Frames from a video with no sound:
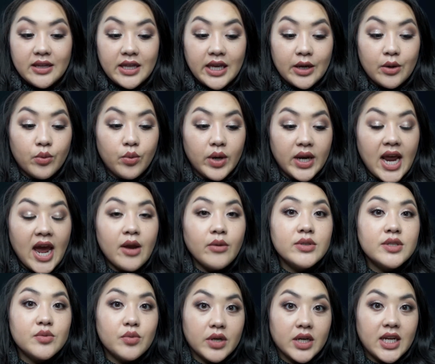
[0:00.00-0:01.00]
Like when I
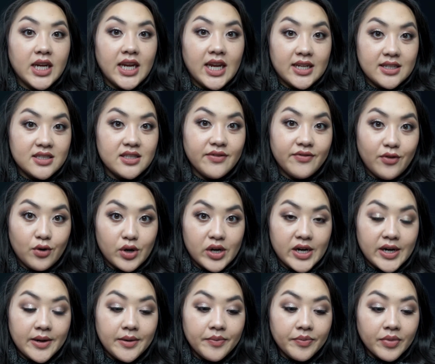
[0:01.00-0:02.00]
was working at
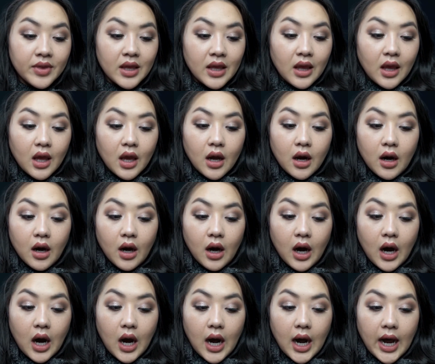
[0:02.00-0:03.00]
Sephora,
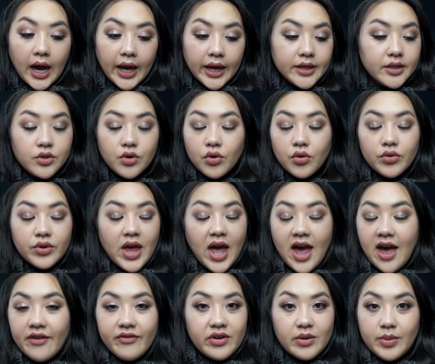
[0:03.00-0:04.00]
I told
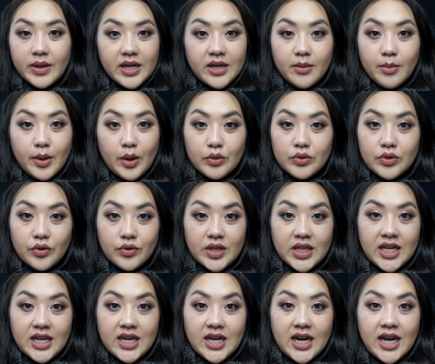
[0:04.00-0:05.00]
everybody about
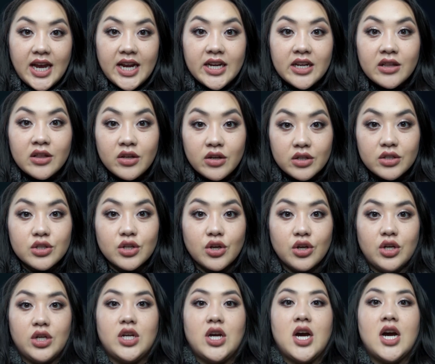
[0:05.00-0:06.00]
Lolita, and it looked
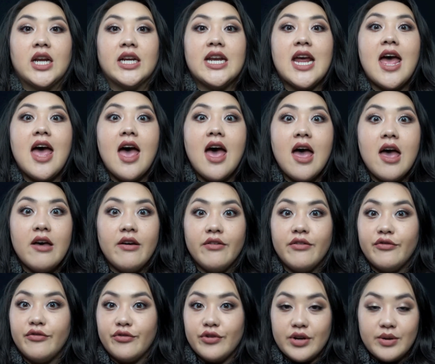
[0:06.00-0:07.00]
good on
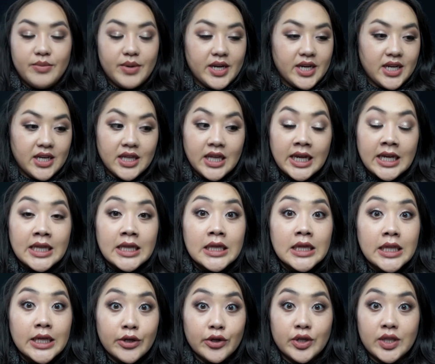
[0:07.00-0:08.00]
everybody, like
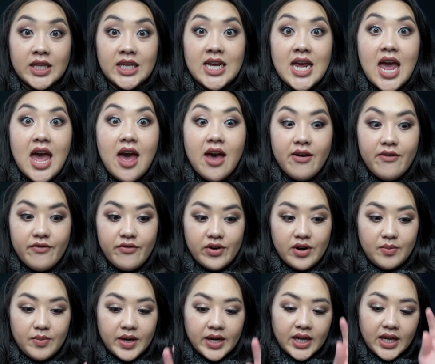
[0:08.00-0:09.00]
literally
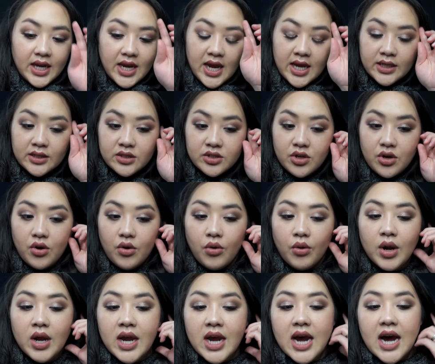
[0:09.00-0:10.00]
everybody. And
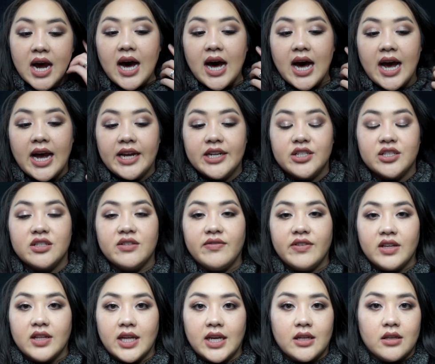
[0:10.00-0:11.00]
so I just
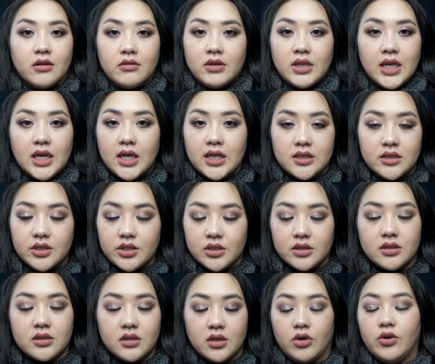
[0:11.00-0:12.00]
feel like Lolita is
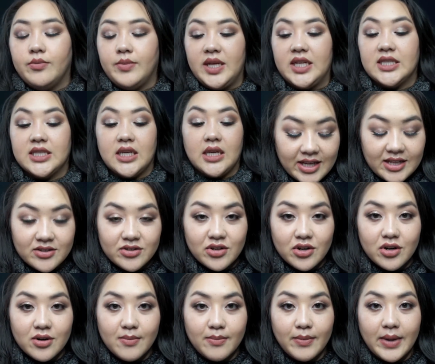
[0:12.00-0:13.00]
just so amazing. These
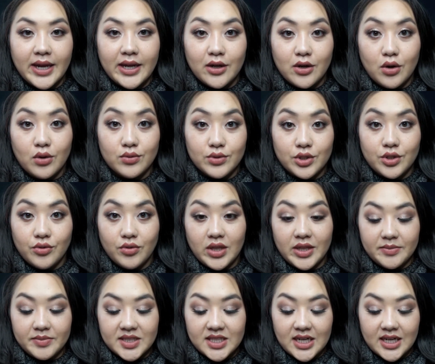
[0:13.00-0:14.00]
are my go-to
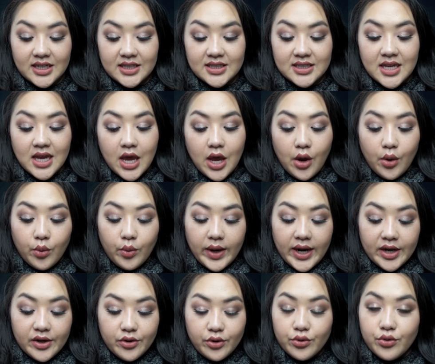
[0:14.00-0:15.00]
lipsticks. When
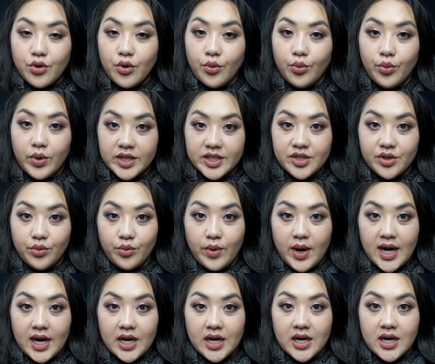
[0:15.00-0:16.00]
I don't know what to
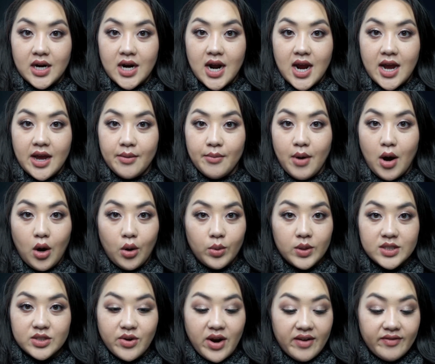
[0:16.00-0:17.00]
wear, I'm
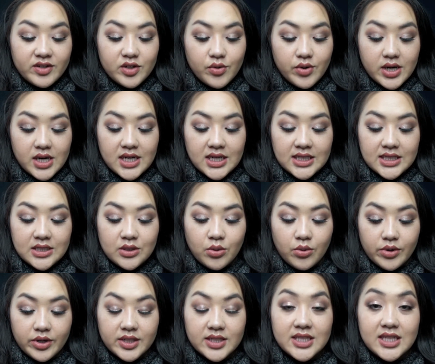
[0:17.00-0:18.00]
always gravitating
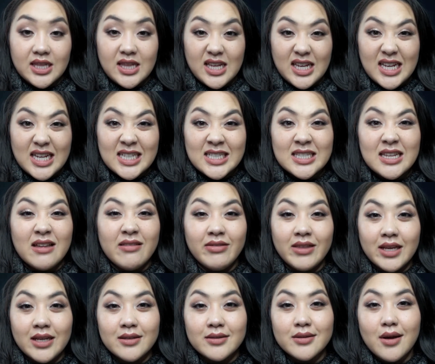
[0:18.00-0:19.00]
towards these, and
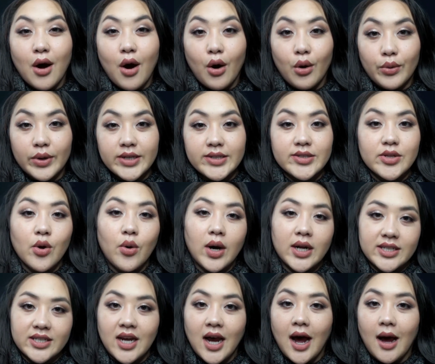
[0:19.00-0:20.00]
these always go
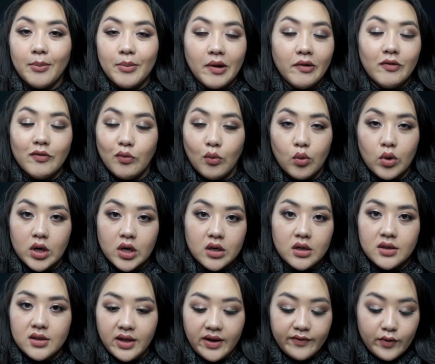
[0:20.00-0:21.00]
on top of
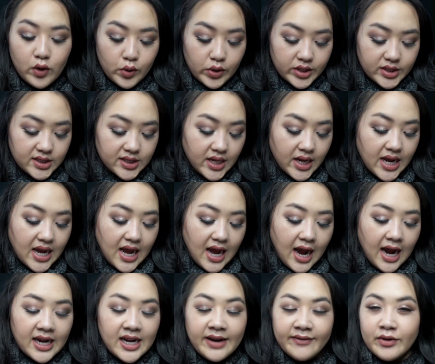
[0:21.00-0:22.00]
Whirl, of course.
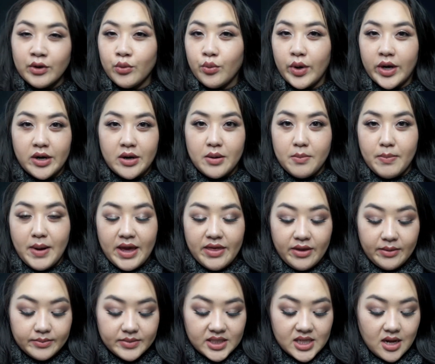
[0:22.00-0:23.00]
I never wear it by
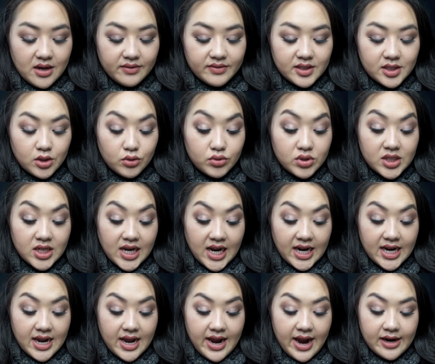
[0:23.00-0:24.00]
themselves. So
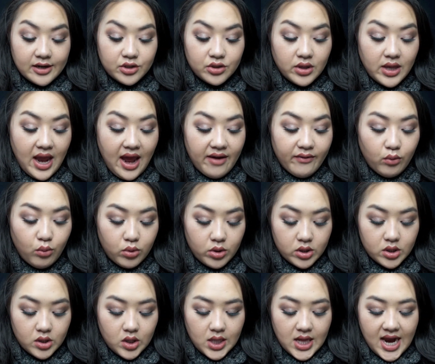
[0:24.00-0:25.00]
today I actually have
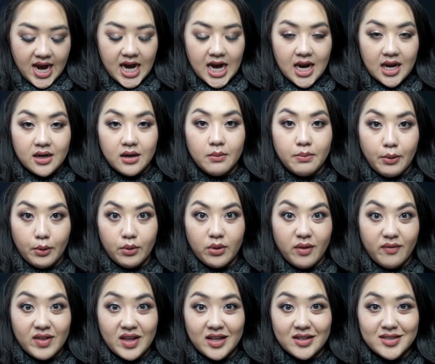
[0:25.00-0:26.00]
Whirl and both
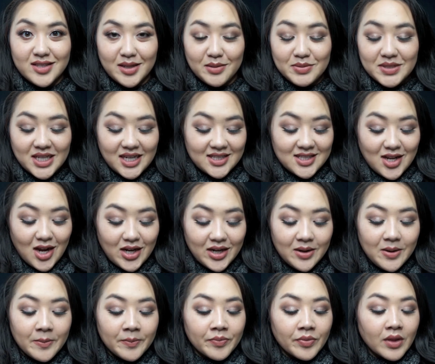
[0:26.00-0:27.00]
of these lipsticks
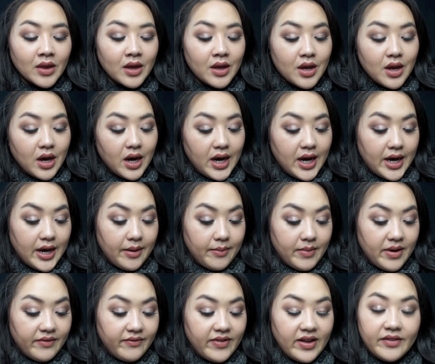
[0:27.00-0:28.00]
on.
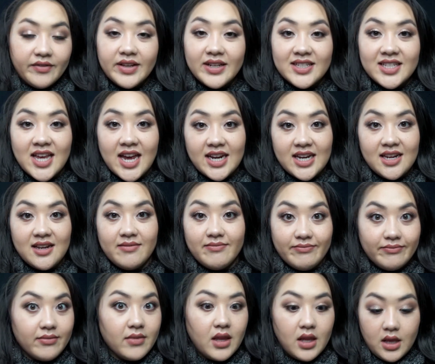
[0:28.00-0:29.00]
Velvet Teddy.
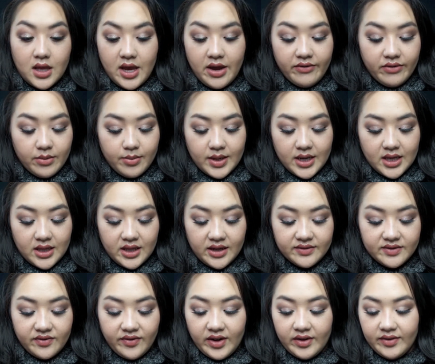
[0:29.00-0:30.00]
Everybody
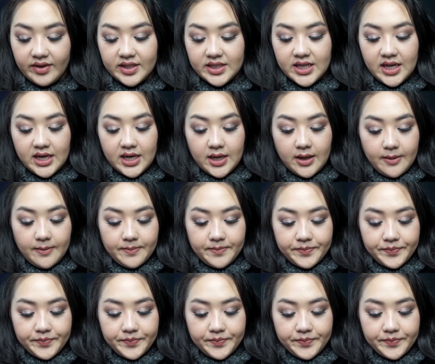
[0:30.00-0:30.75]
loves Velvet Teddy.